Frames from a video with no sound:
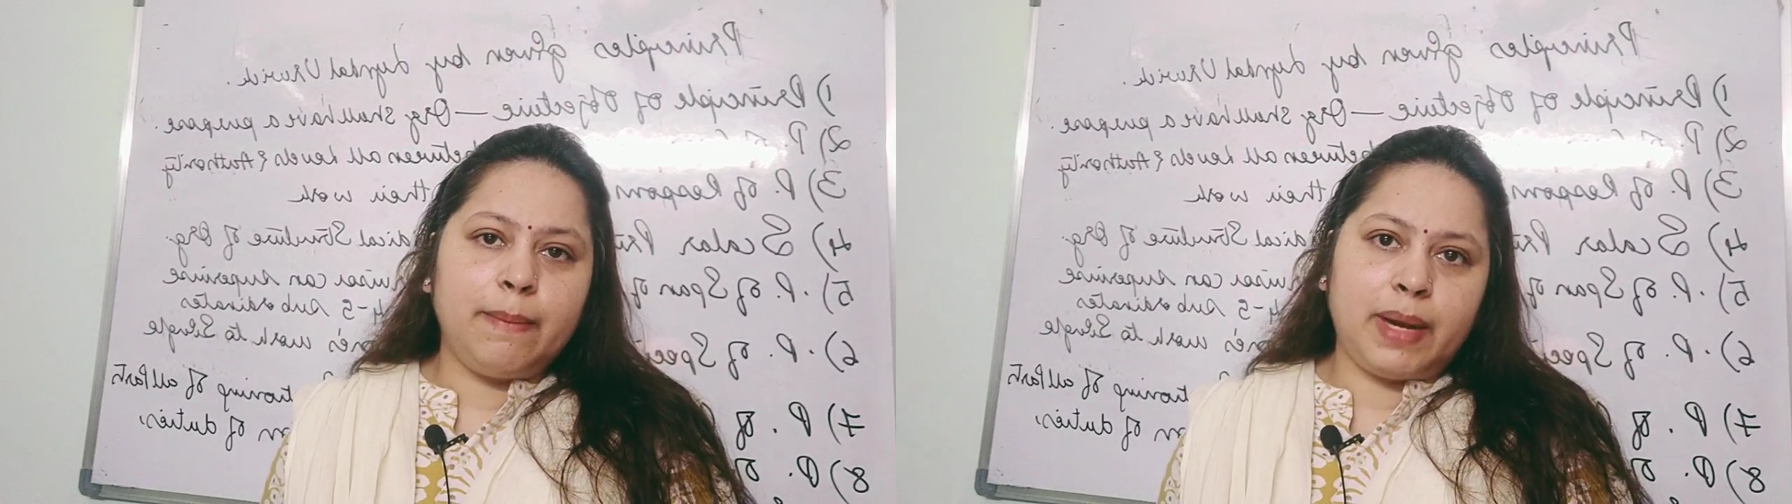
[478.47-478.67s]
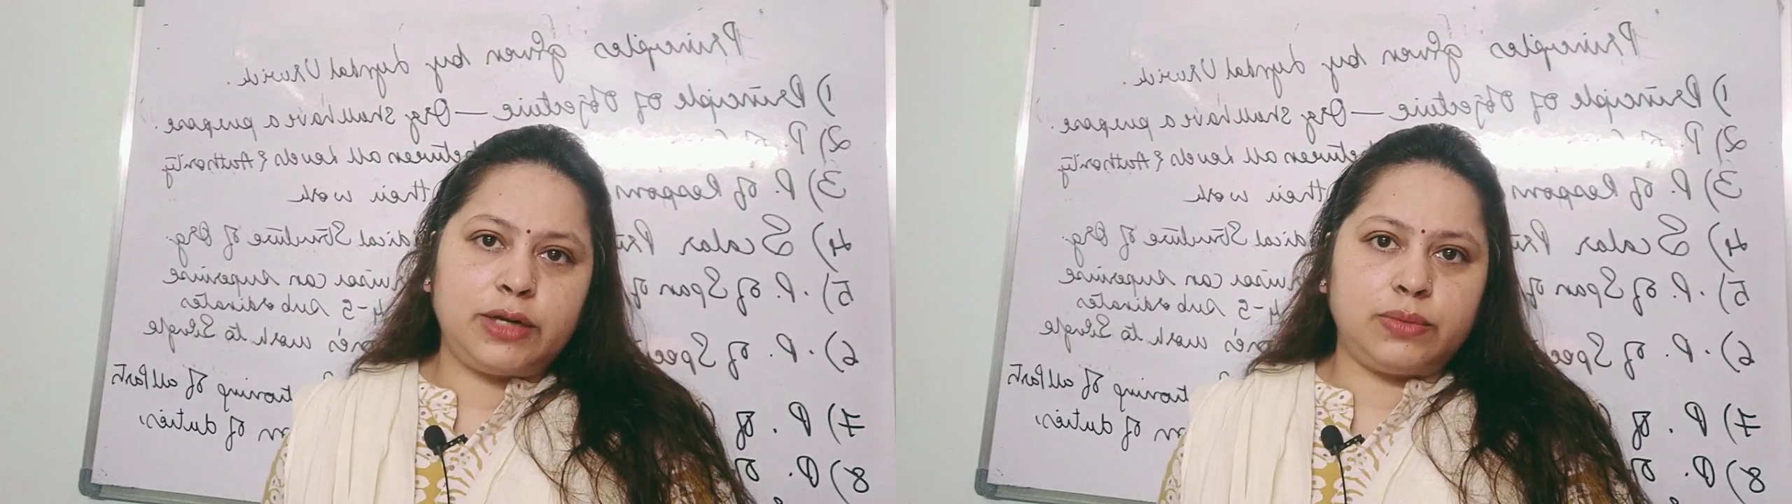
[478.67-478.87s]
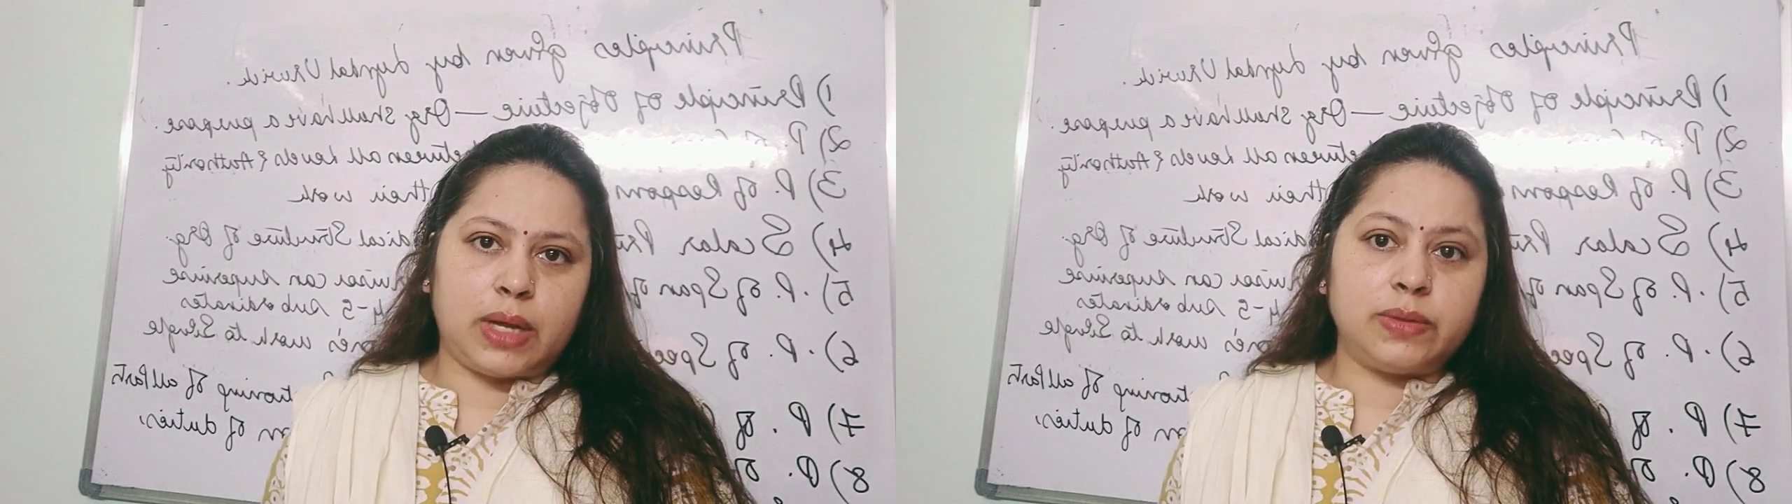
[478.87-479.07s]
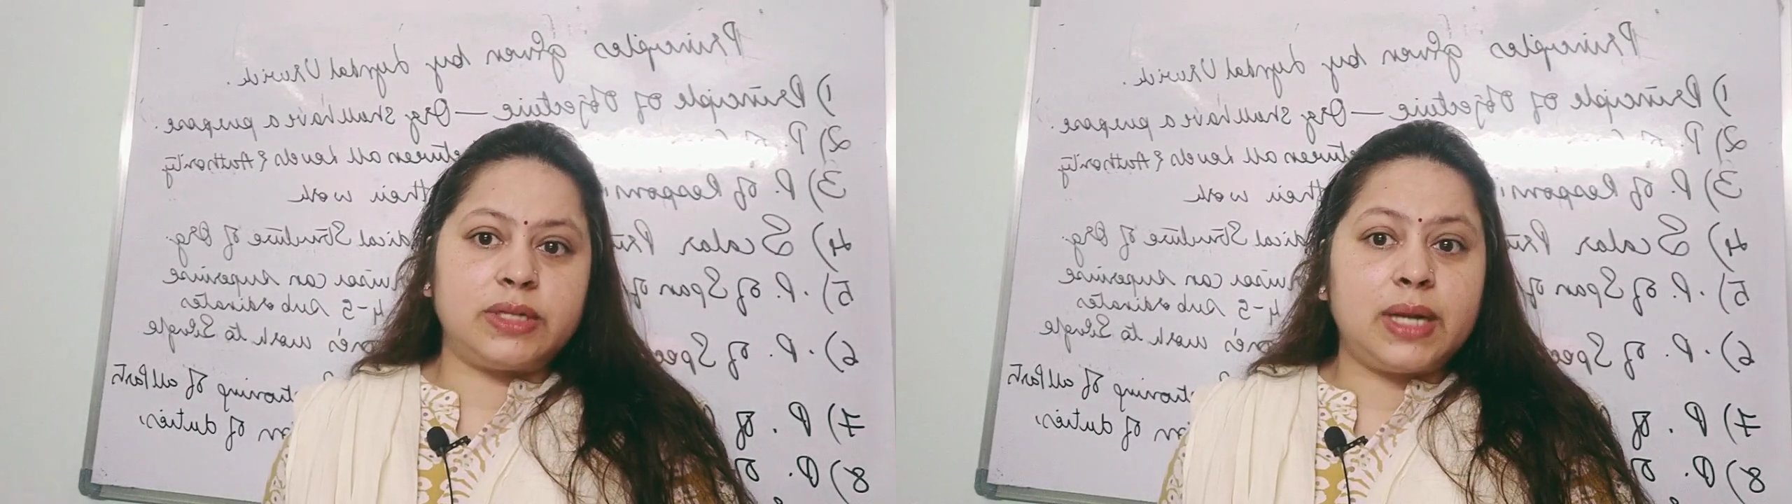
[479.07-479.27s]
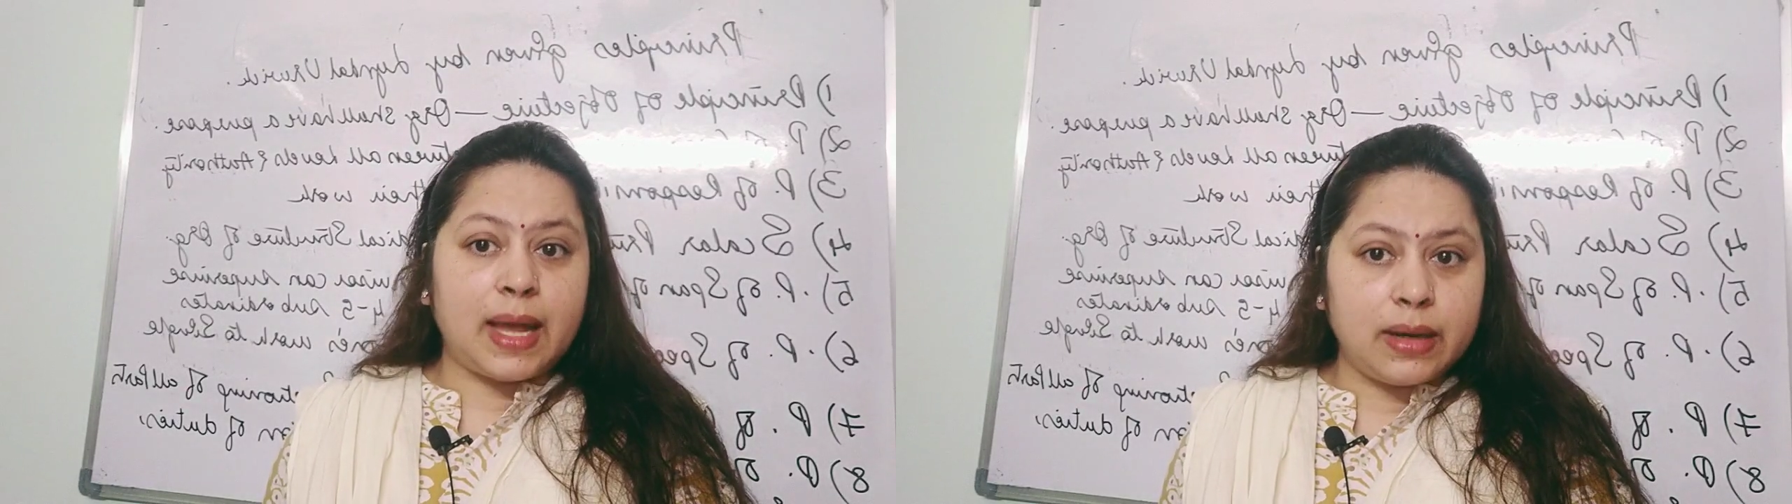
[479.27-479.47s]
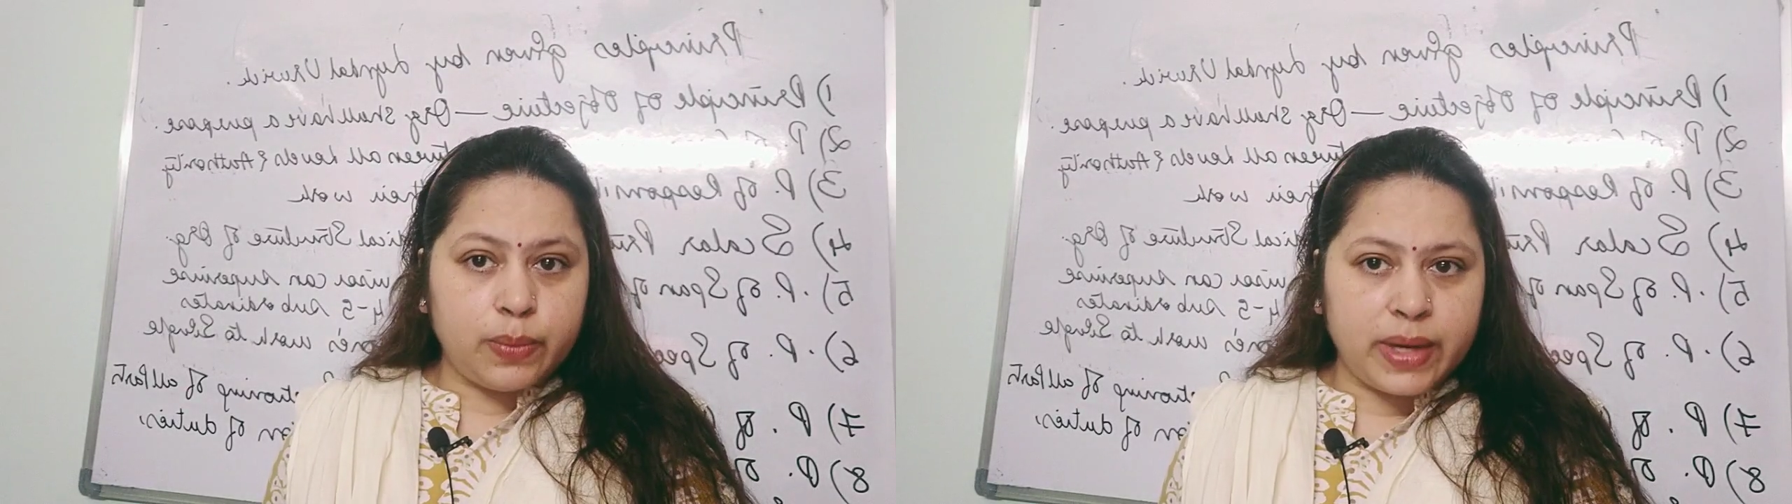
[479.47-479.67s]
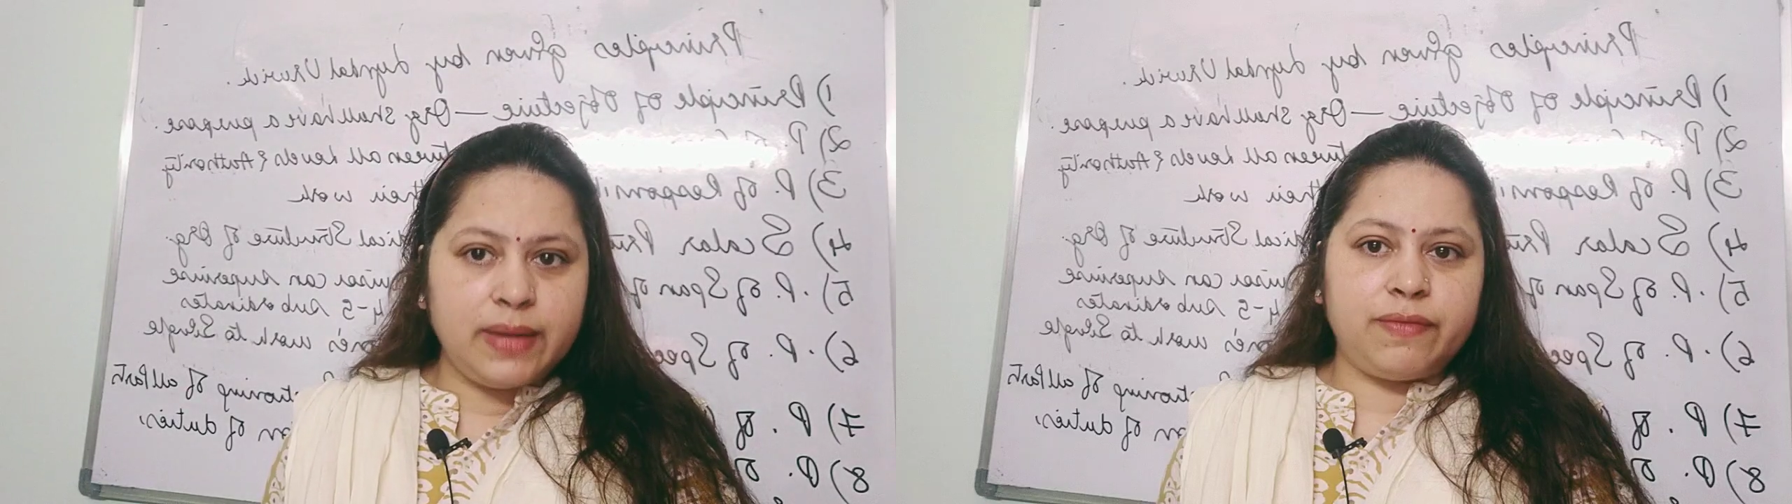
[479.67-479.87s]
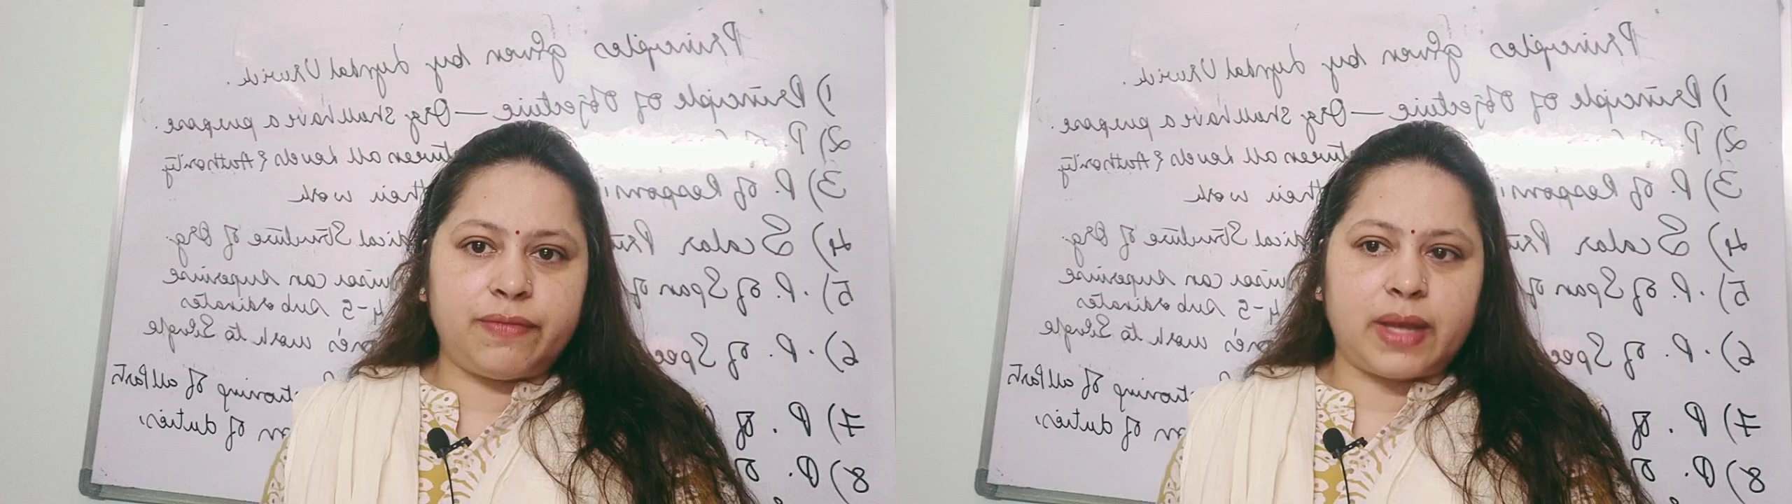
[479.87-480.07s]
by
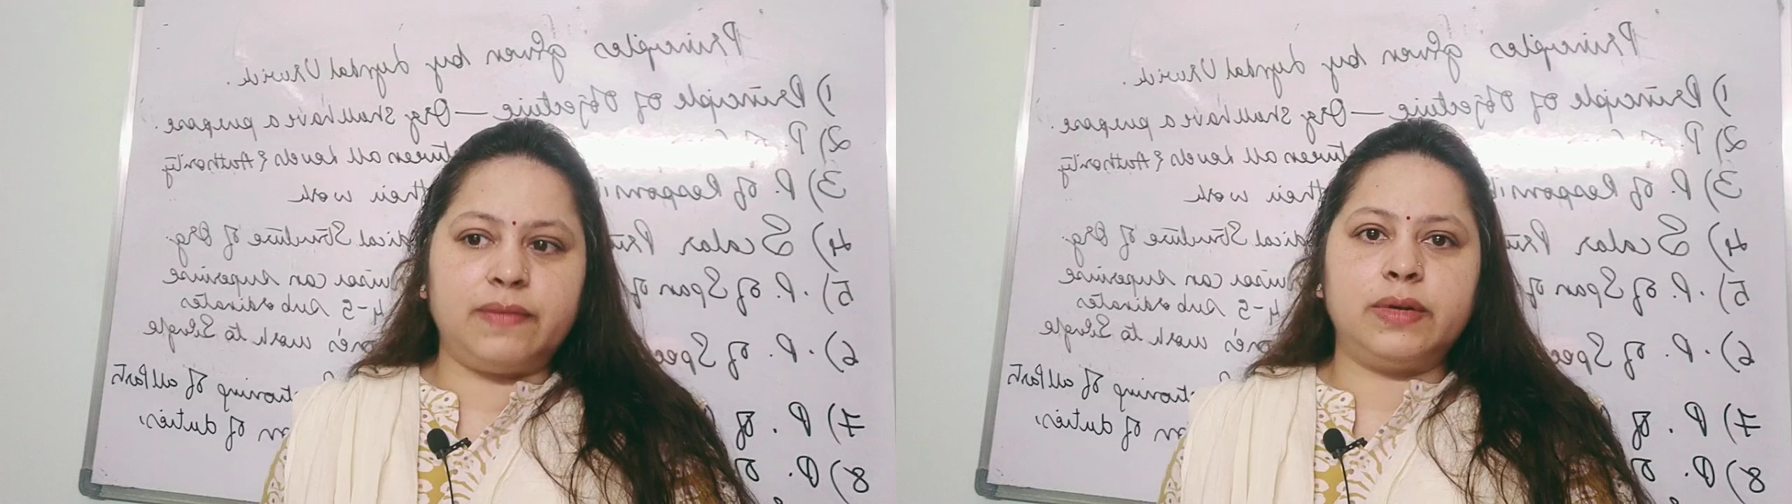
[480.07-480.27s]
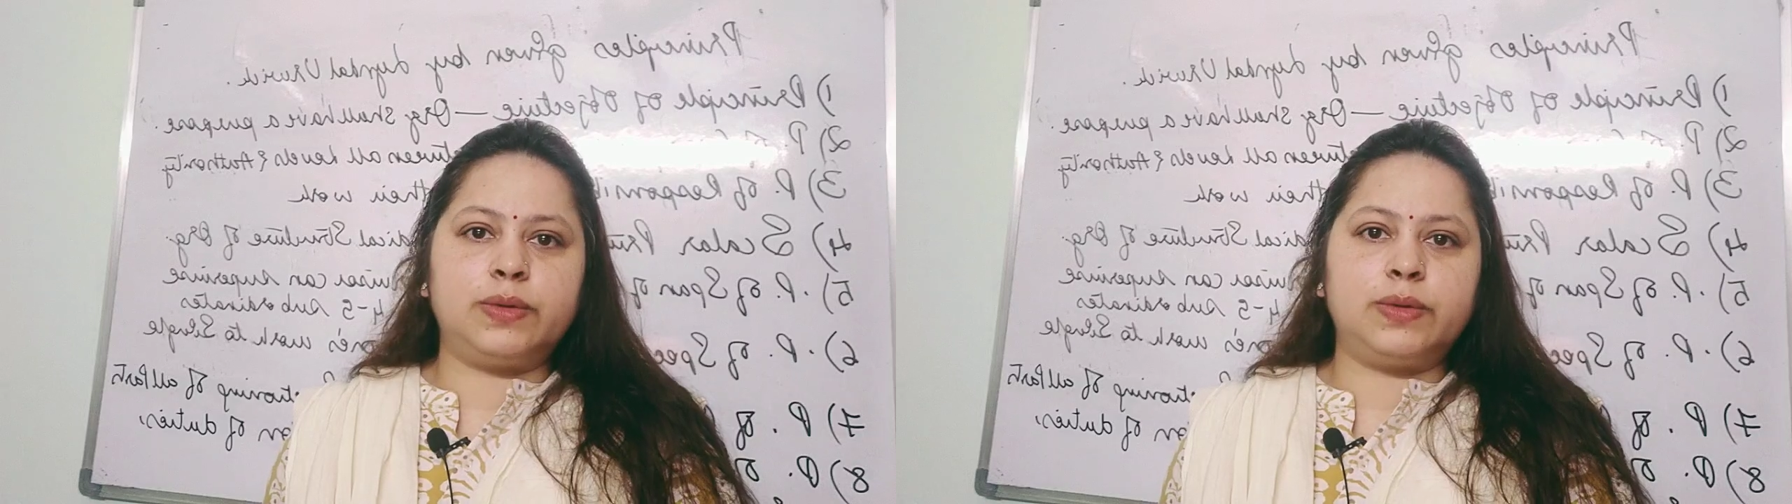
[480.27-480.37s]
2025.